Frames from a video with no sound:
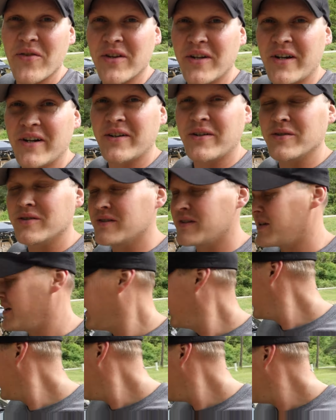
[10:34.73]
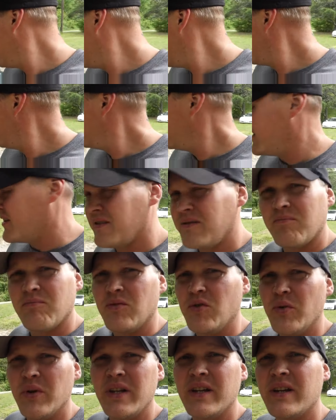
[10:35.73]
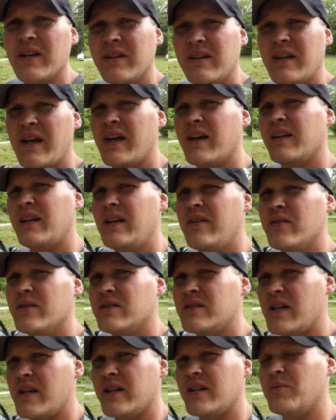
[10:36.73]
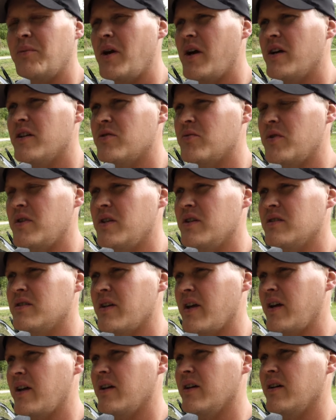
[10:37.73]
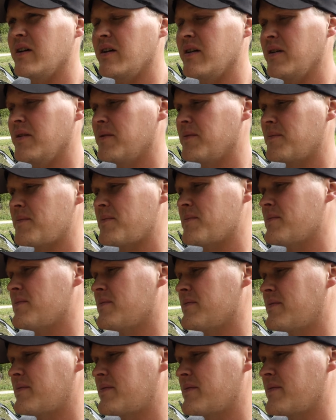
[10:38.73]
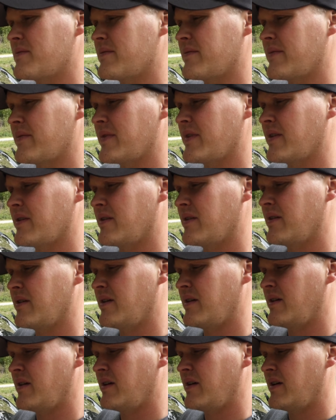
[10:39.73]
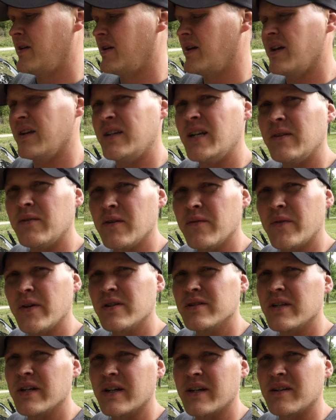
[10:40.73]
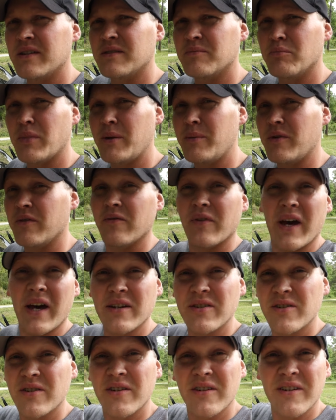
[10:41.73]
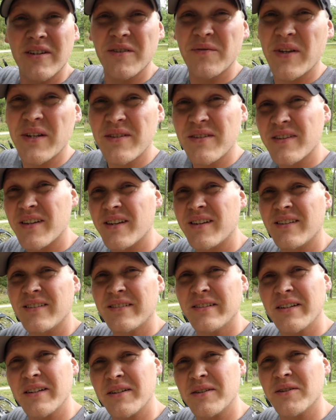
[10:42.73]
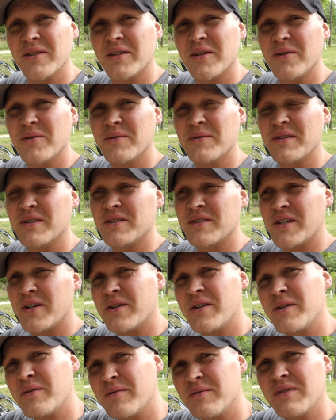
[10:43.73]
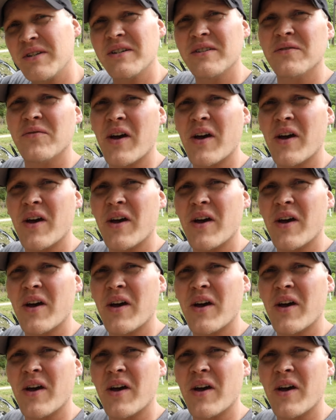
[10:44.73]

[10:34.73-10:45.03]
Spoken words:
on the knuckles. You really can't even tell it, to be honest with you. It's like, definitely feels like it may be faster, if that's the thing. Like, you know, the steering is